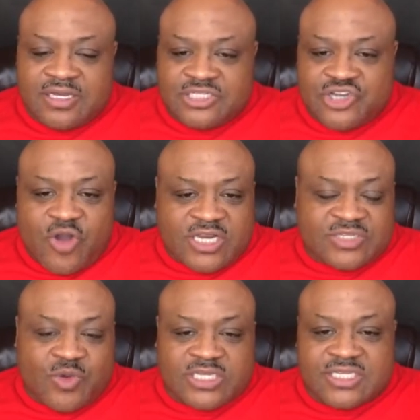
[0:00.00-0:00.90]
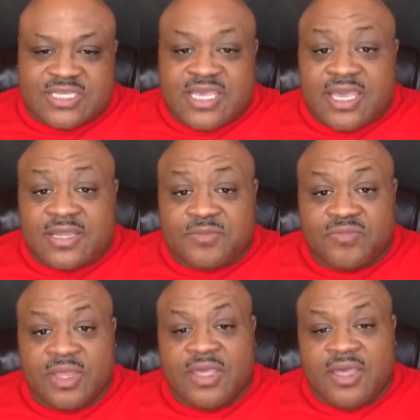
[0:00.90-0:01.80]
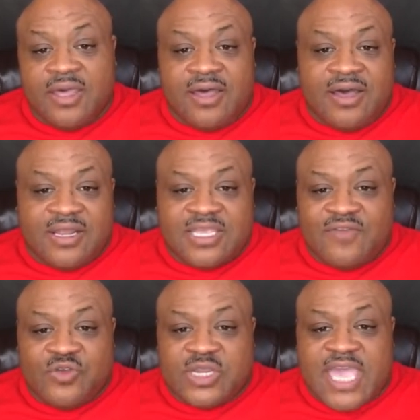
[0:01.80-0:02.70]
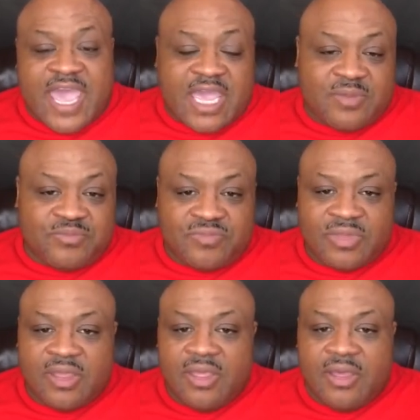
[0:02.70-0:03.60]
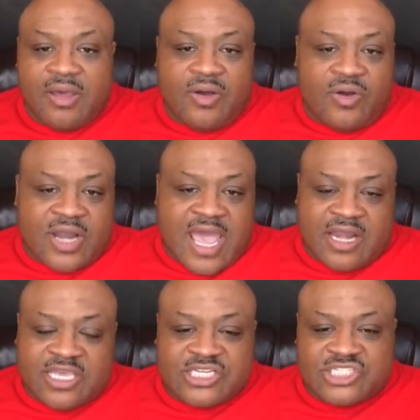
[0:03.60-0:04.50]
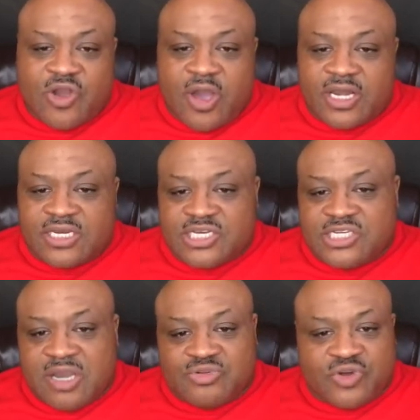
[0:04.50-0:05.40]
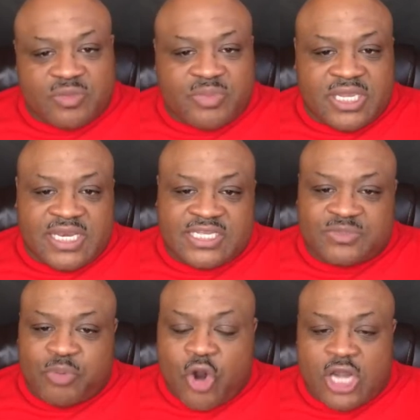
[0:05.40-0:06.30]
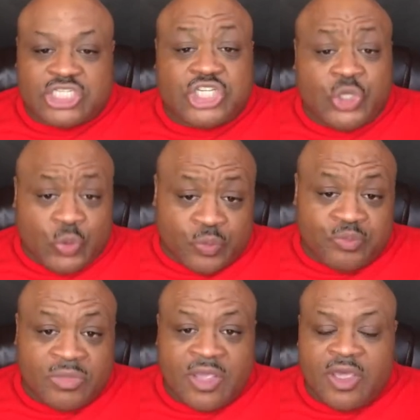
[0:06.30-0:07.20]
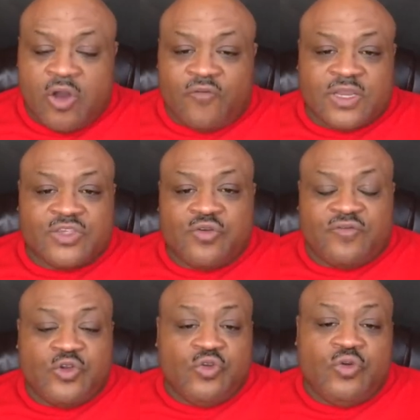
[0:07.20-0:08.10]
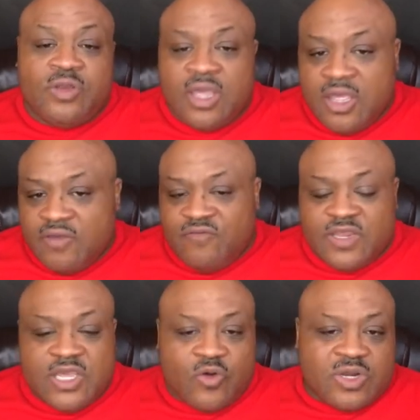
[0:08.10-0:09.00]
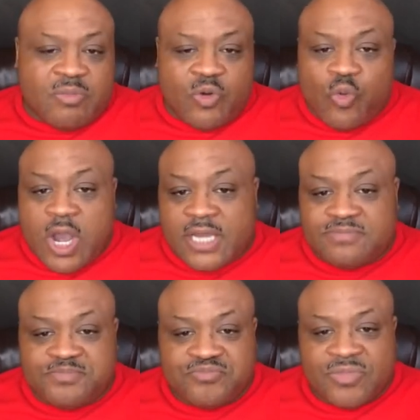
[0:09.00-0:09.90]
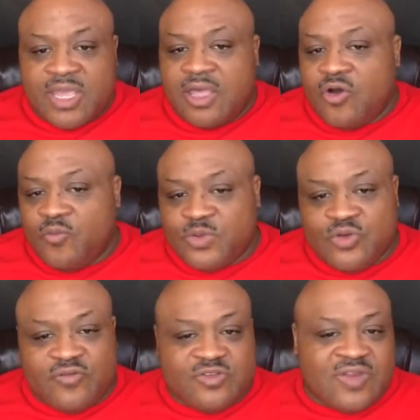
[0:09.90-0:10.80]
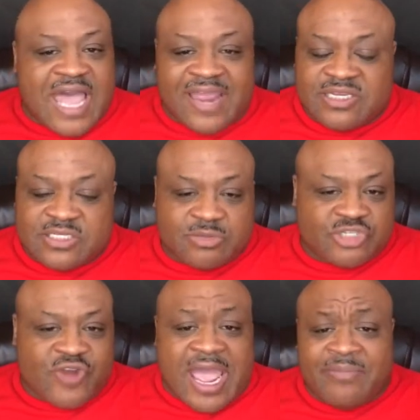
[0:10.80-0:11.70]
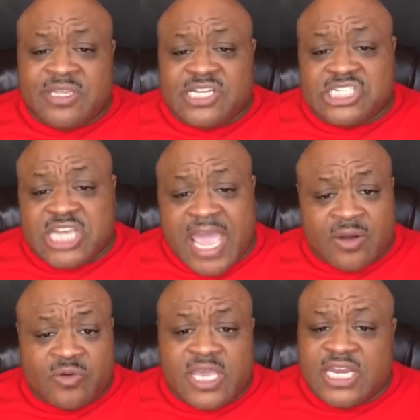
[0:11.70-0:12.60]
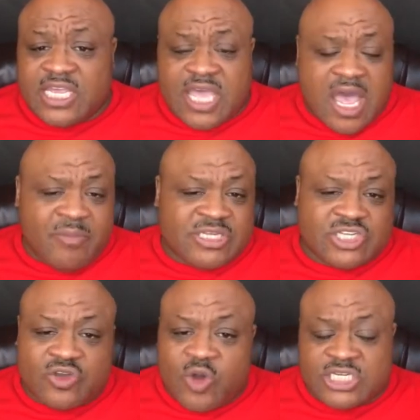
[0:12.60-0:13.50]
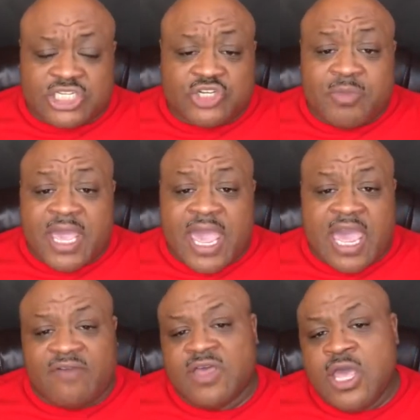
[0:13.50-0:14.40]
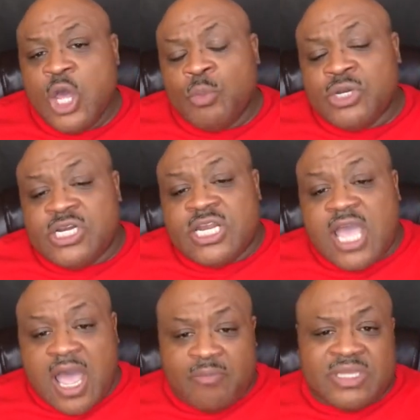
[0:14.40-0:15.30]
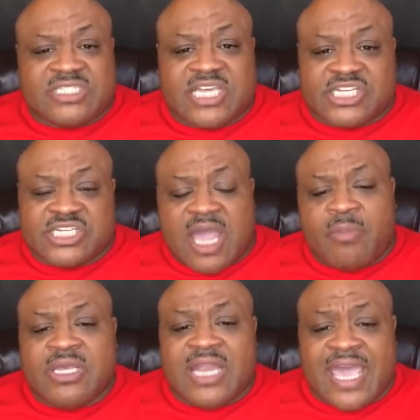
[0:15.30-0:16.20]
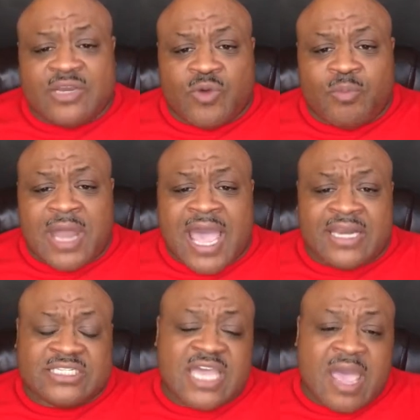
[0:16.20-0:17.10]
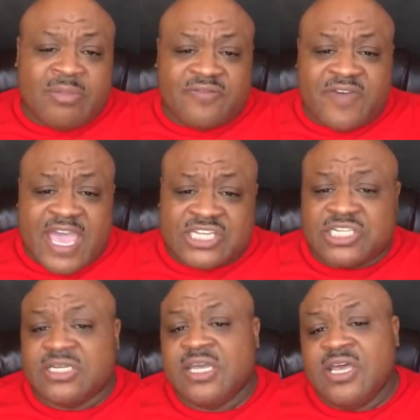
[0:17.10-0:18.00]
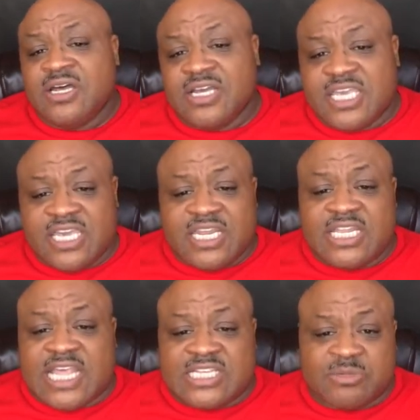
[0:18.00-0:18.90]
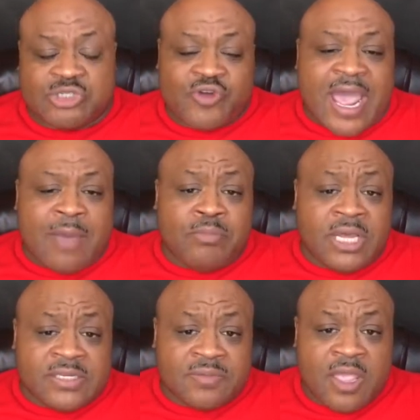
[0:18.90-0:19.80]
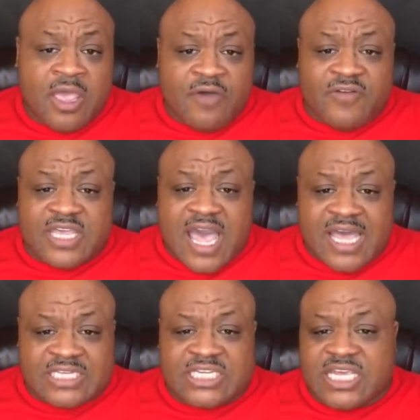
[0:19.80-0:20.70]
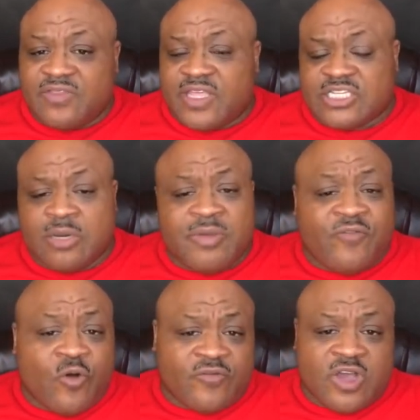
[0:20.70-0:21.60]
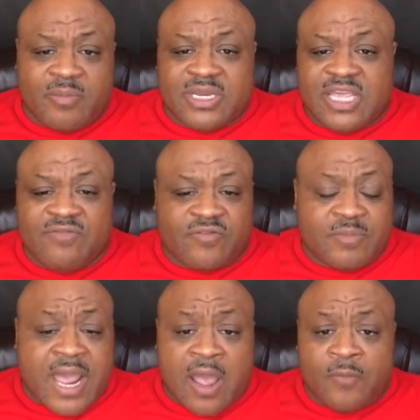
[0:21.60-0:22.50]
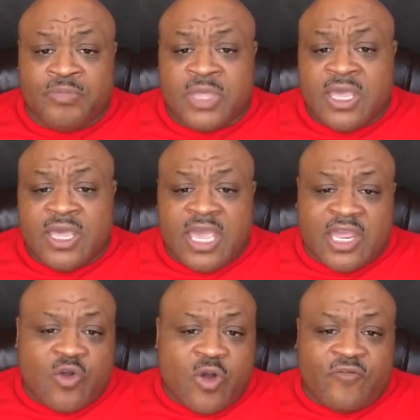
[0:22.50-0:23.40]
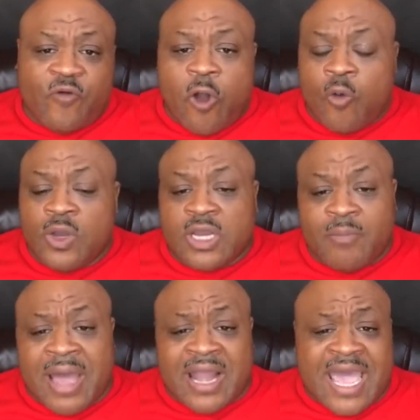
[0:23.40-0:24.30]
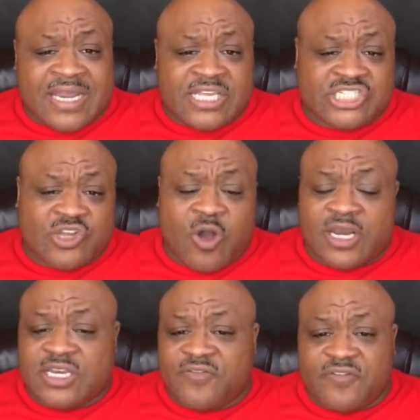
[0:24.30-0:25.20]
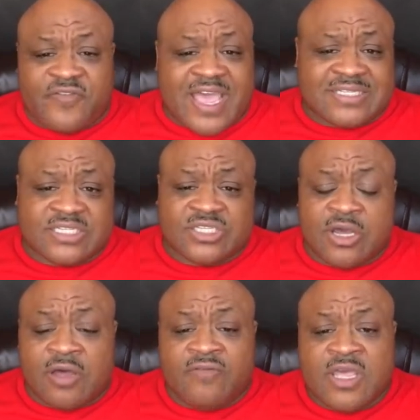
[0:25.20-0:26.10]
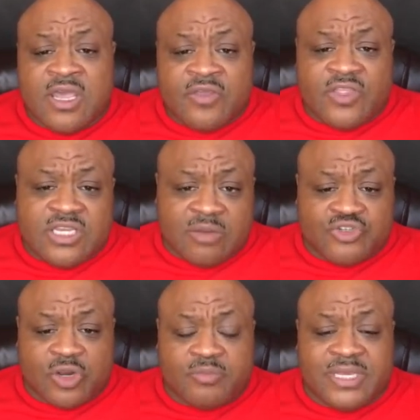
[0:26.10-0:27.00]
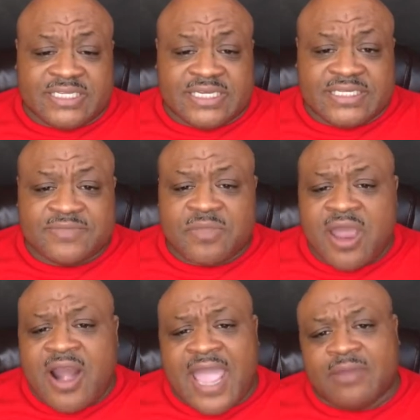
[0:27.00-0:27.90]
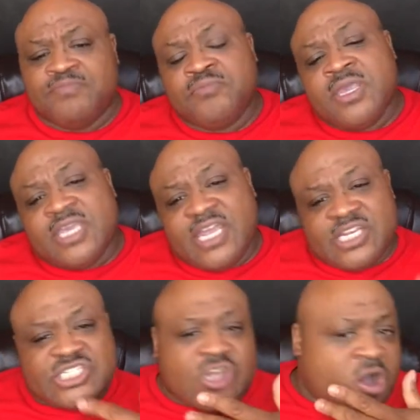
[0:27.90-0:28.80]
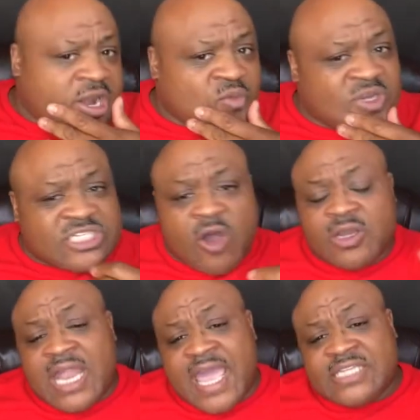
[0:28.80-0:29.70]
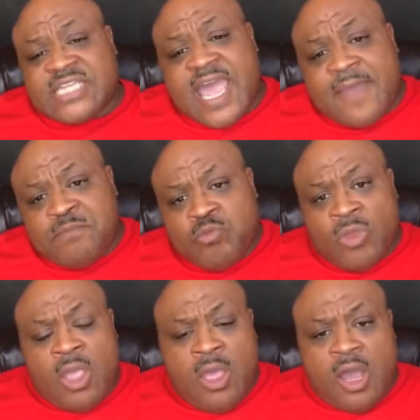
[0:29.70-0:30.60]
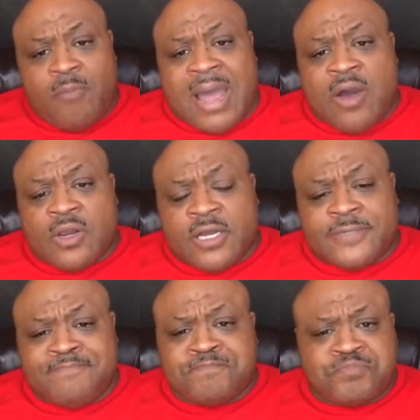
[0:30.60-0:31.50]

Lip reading: join us once again to give you the game on how to get started in the dump truck business part 2. Hopefully you viewed video number 1. Hope you've liked and subscribed to this channel. Any comments or questions you may have, put it in the comment section. I'll be glad to reply in a timely fashion. Again, hit that subscribe button for content that's going to be forthcoming even from now and going forward about how to get started, different facets of the dump truck business. All right, getting started. We talked last time about